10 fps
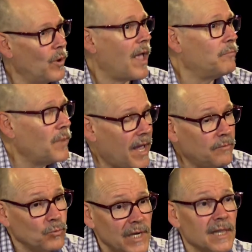
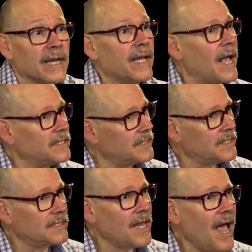And really, as a
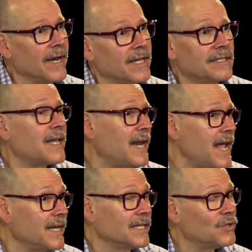society, as
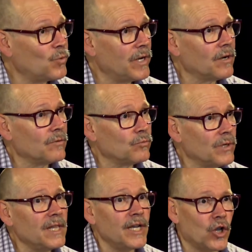Canadians, we're
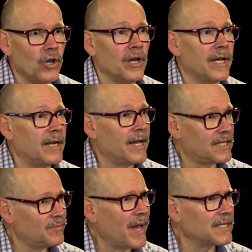really good at
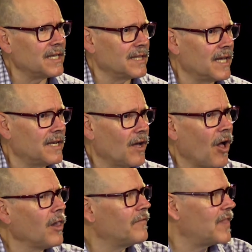expecting that
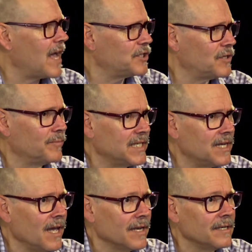all of that should be
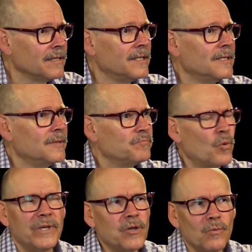done,
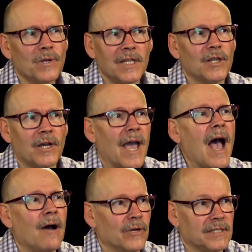but we don't really look at
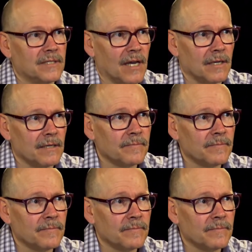how it's done.